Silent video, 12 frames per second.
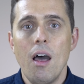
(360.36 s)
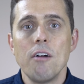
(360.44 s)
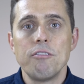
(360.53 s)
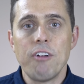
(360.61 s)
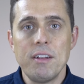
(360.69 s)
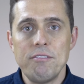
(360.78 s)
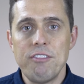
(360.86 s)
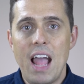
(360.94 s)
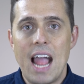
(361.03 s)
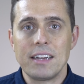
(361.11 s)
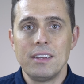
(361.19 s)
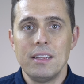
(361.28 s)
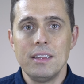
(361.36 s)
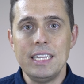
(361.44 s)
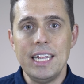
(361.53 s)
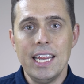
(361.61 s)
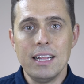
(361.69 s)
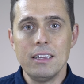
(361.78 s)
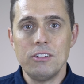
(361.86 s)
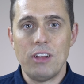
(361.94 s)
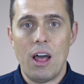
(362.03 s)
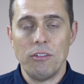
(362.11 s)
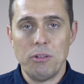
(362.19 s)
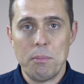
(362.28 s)
Fun fact, the English
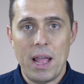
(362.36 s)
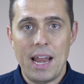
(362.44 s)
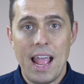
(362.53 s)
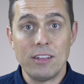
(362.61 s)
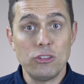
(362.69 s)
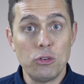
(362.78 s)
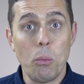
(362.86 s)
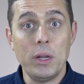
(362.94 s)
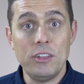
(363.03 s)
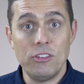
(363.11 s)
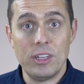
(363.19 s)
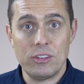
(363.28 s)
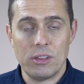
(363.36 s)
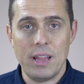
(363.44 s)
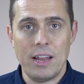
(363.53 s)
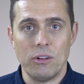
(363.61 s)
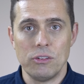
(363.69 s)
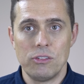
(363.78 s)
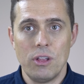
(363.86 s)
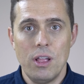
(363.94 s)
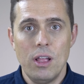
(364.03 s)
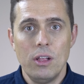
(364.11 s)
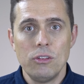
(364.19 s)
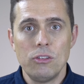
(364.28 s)
alphabet has 26 letters,
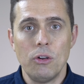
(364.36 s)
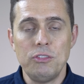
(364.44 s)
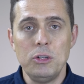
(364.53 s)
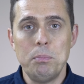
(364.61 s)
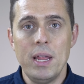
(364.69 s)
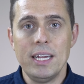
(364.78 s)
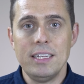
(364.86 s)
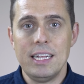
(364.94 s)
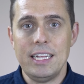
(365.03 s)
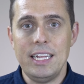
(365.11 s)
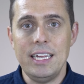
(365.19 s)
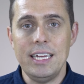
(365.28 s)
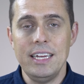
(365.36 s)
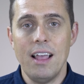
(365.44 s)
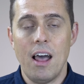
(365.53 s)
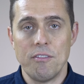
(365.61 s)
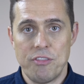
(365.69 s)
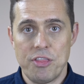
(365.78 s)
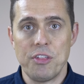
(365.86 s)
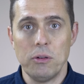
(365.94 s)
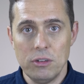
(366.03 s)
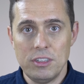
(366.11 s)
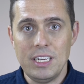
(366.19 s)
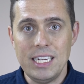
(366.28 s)
so if you picked a key of
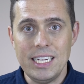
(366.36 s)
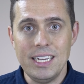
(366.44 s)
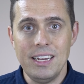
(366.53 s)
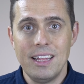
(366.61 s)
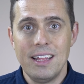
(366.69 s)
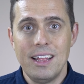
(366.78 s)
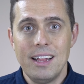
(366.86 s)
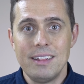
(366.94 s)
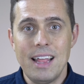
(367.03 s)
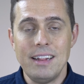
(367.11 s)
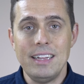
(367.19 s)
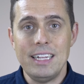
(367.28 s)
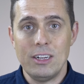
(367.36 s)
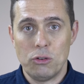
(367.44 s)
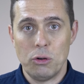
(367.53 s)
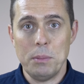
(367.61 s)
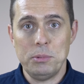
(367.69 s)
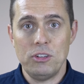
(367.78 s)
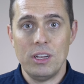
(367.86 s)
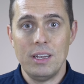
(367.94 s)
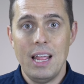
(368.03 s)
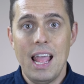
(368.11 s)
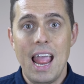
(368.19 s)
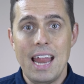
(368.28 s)
13, then the
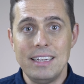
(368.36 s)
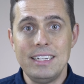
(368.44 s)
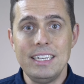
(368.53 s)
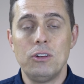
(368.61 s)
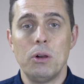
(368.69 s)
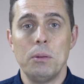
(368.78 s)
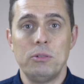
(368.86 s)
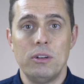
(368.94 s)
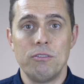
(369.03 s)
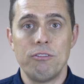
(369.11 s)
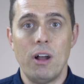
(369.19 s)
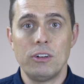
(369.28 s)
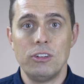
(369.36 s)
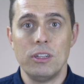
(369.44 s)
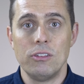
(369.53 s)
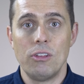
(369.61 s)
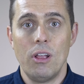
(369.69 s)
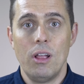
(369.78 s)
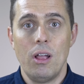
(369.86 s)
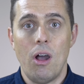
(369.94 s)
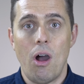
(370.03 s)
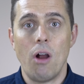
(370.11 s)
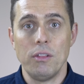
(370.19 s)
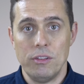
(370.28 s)
encryption and decryption functions
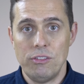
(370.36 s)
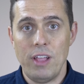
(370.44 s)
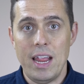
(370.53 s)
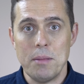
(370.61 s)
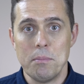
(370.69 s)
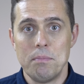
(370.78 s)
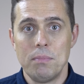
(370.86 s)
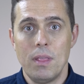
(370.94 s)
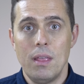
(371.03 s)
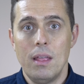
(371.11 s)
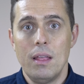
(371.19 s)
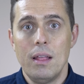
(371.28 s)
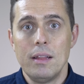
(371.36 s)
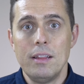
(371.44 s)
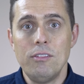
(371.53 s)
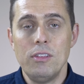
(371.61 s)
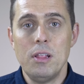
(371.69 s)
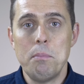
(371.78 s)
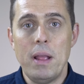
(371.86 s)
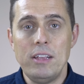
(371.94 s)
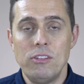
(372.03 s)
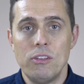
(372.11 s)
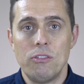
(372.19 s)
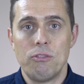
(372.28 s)
are the same. This is the
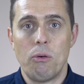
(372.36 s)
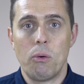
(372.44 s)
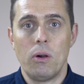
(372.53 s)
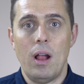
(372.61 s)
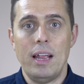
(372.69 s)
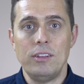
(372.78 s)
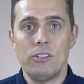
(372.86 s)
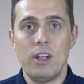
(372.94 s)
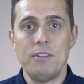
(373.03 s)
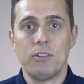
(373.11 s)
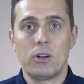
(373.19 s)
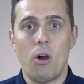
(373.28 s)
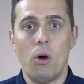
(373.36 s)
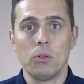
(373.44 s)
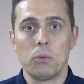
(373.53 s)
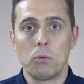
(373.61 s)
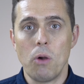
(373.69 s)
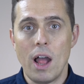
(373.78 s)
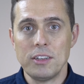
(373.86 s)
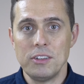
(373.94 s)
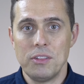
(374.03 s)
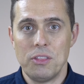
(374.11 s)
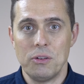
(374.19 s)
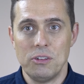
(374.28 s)
basis for a cipher called
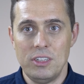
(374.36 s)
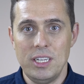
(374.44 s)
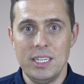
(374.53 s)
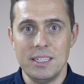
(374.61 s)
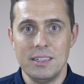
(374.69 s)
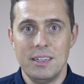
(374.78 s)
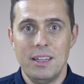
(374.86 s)
ROT13.